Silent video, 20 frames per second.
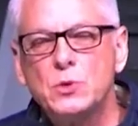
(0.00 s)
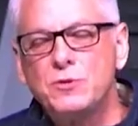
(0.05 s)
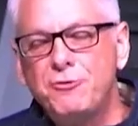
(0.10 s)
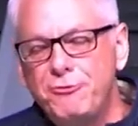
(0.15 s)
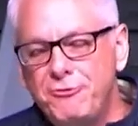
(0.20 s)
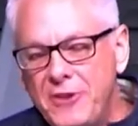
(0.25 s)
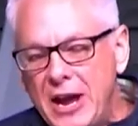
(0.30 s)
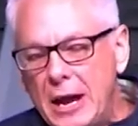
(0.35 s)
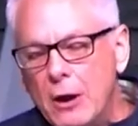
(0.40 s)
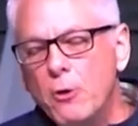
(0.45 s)
was
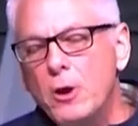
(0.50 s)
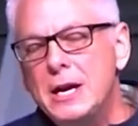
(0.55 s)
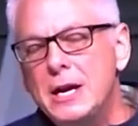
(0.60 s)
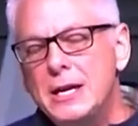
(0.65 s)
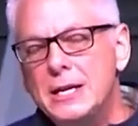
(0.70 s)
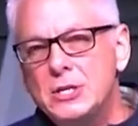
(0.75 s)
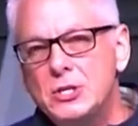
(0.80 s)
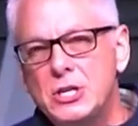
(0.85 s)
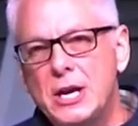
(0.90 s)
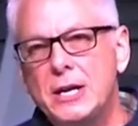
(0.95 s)

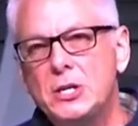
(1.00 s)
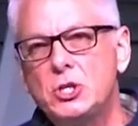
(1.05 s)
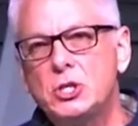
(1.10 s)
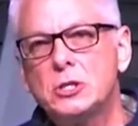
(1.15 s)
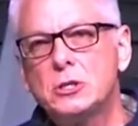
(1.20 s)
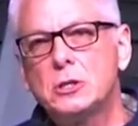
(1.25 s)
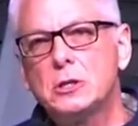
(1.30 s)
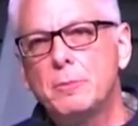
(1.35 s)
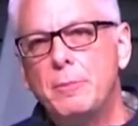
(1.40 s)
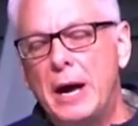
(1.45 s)
very
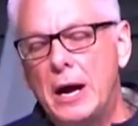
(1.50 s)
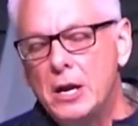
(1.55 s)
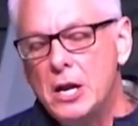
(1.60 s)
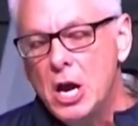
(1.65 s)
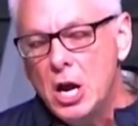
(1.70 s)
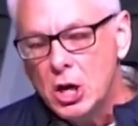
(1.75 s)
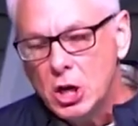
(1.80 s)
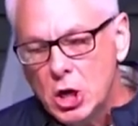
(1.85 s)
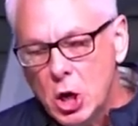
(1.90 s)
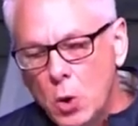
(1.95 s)
intentional about
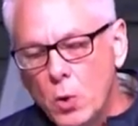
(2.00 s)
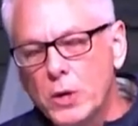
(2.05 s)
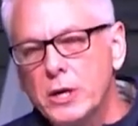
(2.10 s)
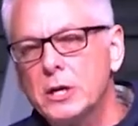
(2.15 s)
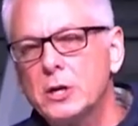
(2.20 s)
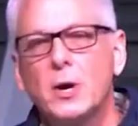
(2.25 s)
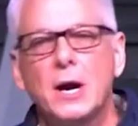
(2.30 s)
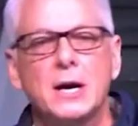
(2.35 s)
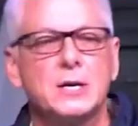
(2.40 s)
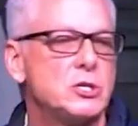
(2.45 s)
going
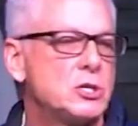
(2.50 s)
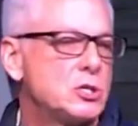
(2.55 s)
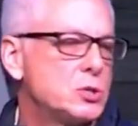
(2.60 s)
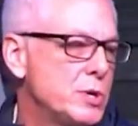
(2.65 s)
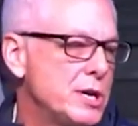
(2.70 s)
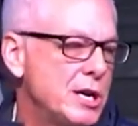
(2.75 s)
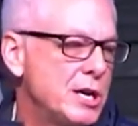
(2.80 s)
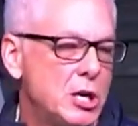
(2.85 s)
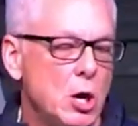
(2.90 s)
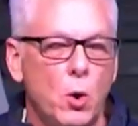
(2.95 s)
across the
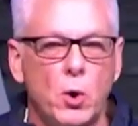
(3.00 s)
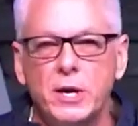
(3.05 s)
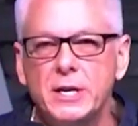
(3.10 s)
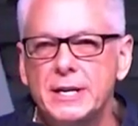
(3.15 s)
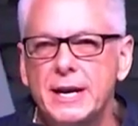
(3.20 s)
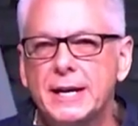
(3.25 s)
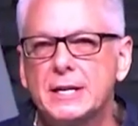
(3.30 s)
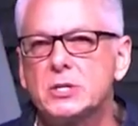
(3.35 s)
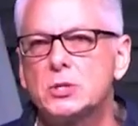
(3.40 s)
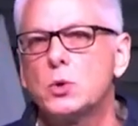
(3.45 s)
street,
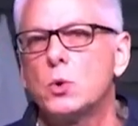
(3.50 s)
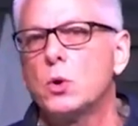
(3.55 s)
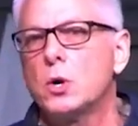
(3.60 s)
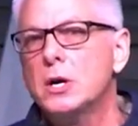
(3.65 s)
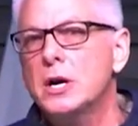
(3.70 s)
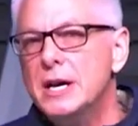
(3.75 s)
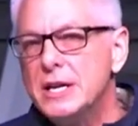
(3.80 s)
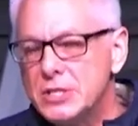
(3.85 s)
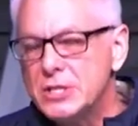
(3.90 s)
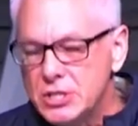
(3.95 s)
going next
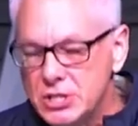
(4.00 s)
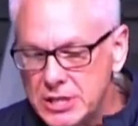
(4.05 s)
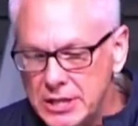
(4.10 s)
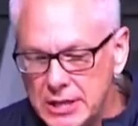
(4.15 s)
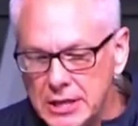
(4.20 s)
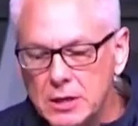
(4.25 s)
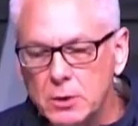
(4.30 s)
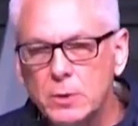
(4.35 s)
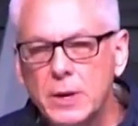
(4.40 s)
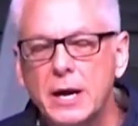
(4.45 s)
door,
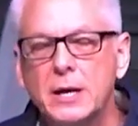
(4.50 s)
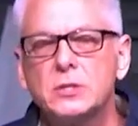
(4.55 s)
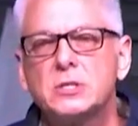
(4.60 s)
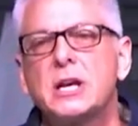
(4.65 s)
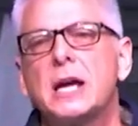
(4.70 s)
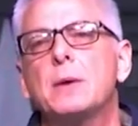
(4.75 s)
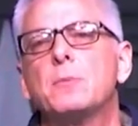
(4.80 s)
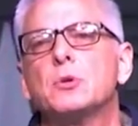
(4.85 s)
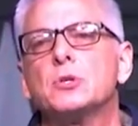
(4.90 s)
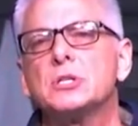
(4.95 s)
sitting around
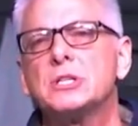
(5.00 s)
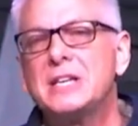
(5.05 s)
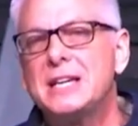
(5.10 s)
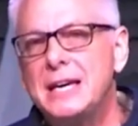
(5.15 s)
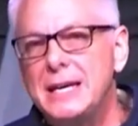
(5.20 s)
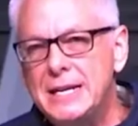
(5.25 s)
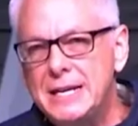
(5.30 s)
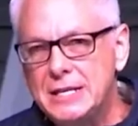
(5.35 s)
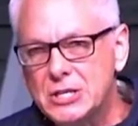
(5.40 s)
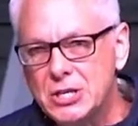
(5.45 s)
tables,
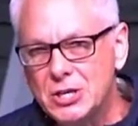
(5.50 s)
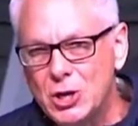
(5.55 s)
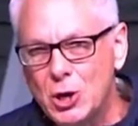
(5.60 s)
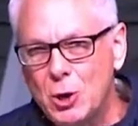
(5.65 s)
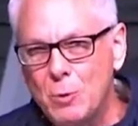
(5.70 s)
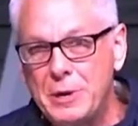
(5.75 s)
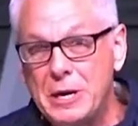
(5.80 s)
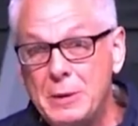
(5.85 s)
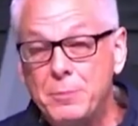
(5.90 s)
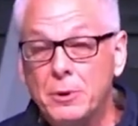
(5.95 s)
getting to
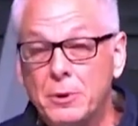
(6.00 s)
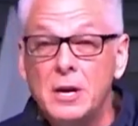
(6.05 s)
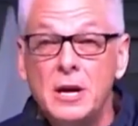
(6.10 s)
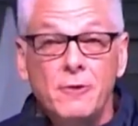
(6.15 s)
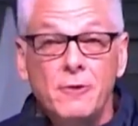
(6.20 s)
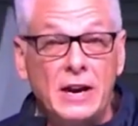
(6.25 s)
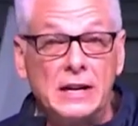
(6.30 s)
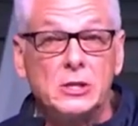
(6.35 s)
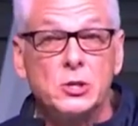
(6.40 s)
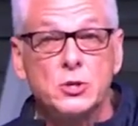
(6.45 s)
know people.
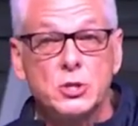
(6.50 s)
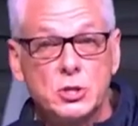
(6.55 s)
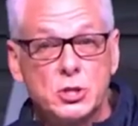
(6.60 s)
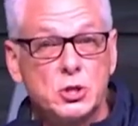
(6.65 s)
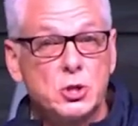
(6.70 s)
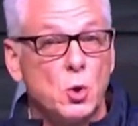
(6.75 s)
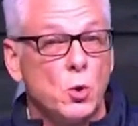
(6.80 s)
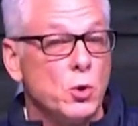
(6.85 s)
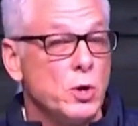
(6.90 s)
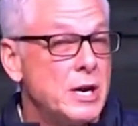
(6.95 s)
In fact, there's a
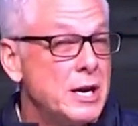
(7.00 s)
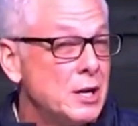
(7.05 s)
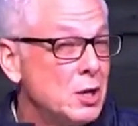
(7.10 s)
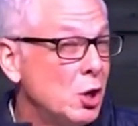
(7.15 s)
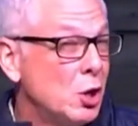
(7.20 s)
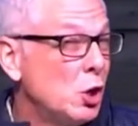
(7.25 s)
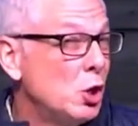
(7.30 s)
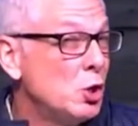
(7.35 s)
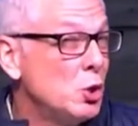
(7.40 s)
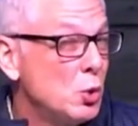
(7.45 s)
story in
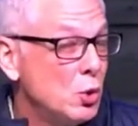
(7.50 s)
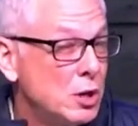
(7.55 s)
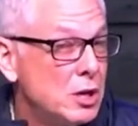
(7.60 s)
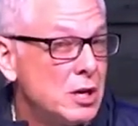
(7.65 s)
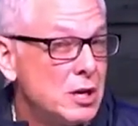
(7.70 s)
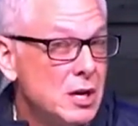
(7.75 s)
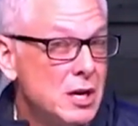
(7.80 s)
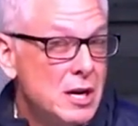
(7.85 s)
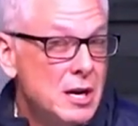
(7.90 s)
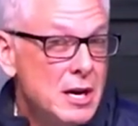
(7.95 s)
Luke
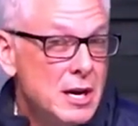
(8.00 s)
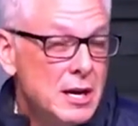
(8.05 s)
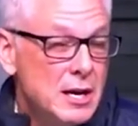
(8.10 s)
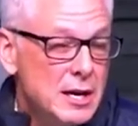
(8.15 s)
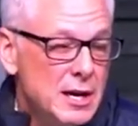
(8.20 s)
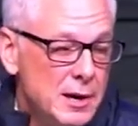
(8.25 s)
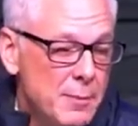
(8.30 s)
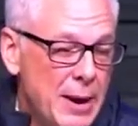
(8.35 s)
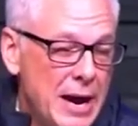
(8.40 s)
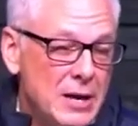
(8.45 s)

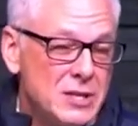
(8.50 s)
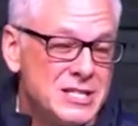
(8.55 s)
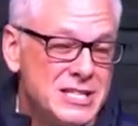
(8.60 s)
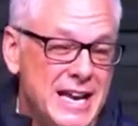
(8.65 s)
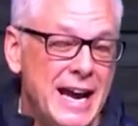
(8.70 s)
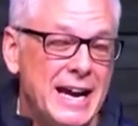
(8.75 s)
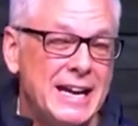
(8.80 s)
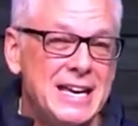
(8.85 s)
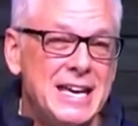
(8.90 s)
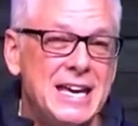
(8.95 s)
about
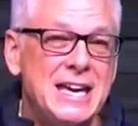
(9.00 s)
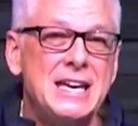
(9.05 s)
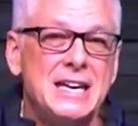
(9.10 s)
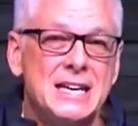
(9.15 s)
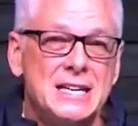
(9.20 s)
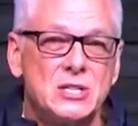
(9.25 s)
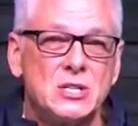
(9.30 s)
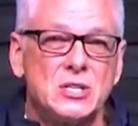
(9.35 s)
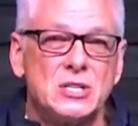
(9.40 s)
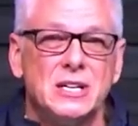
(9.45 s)

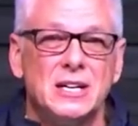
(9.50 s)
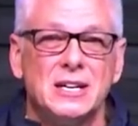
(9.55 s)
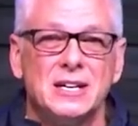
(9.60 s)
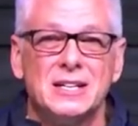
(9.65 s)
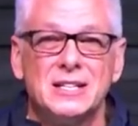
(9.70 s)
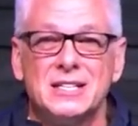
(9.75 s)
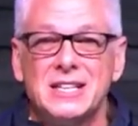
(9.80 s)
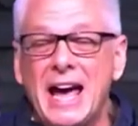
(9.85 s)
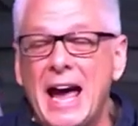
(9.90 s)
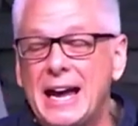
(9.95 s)
Zacchaeus.
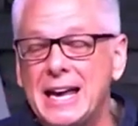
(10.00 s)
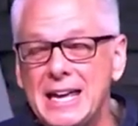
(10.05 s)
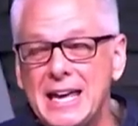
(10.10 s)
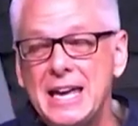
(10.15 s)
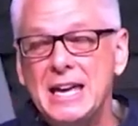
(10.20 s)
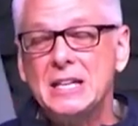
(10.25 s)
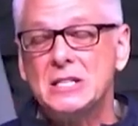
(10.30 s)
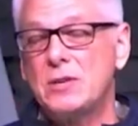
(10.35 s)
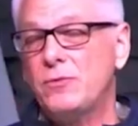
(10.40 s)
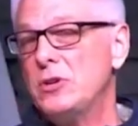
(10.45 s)
And
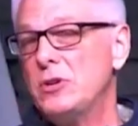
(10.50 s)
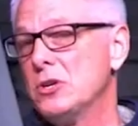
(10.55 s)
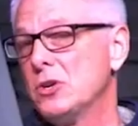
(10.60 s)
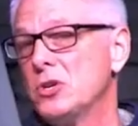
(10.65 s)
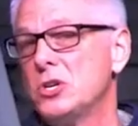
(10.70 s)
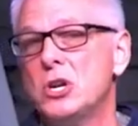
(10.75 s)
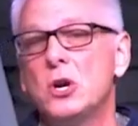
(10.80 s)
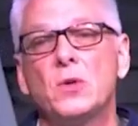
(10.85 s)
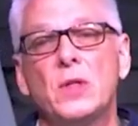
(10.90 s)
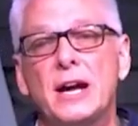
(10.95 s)
Zacchaeus, if you
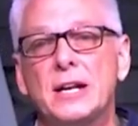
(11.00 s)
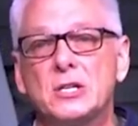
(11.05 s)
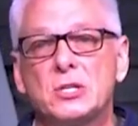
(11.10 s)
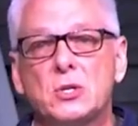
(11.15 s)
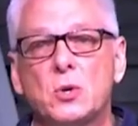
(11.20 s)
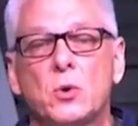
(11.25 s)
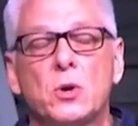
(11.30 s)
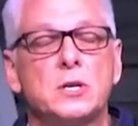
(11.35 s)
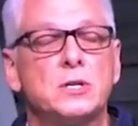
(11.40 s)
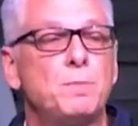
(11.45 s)
don't know that
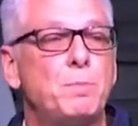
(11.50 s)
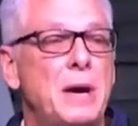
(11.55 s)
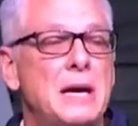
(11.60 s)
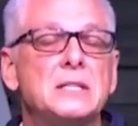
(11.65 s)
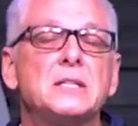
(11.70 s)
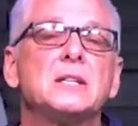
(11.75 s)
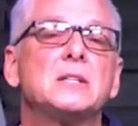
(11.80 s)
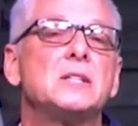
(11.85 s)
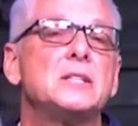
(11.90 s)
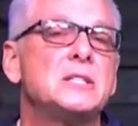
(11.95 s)
story, is
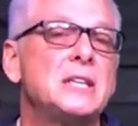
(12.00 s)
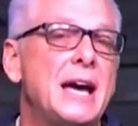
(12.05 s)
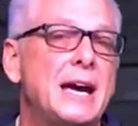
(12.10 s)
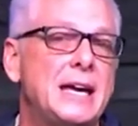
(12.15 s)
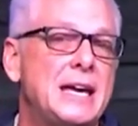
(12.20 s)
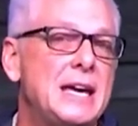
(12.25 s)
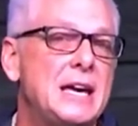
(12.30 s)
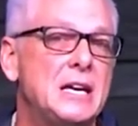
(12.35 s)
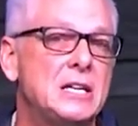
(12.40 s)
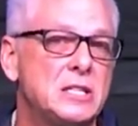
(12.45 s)
basically
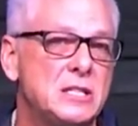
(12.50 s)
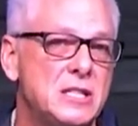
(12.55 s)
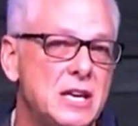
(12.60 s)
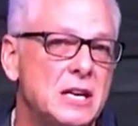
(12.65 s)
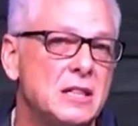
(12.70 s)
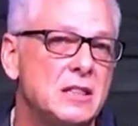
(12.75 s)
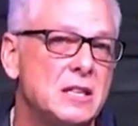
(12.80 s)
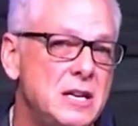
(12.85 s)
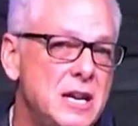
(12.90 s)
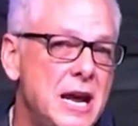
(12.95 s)
Zacchaeus,
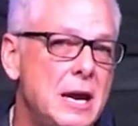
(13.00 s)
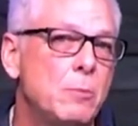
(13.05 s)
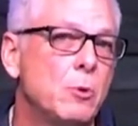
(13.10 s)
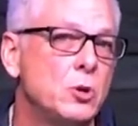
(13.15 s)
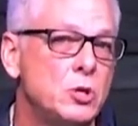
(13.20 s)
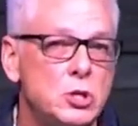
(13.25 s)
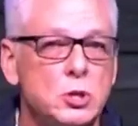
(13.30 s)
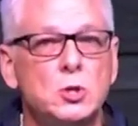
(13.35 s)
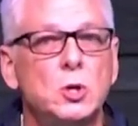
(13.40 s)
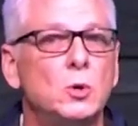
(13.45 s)
think of the
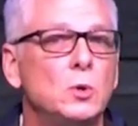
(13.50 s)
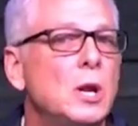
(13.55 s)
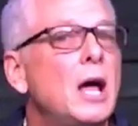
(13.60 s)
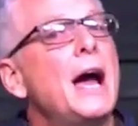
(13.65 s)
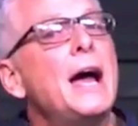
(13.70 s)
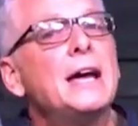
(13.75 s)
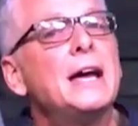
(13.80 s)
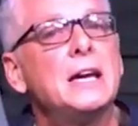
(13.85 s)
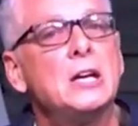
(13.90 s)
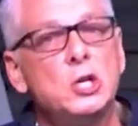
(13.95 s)
neighbor you don't
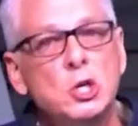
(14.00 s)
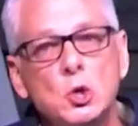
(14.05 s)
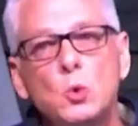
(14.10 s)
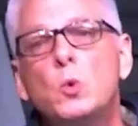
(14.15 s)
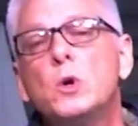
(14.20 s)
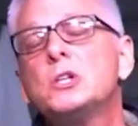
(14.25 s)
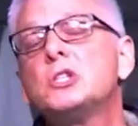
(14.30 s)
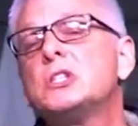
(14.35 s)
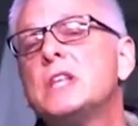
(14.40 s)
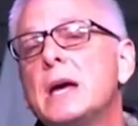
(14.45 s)
like and you
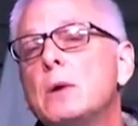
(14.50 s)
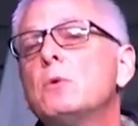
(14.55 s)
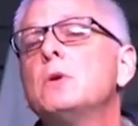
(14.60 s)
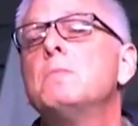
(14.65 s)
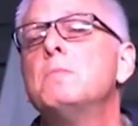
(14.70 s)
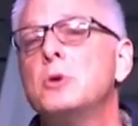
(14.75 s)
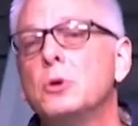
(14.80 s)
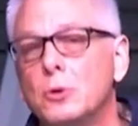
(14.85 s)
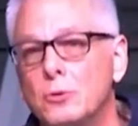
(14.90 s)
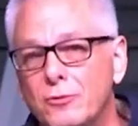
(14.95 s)
wish they would
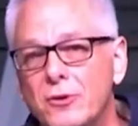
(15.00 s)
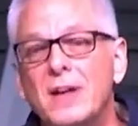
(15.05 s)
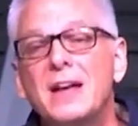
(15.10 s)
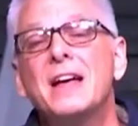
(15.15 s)
move.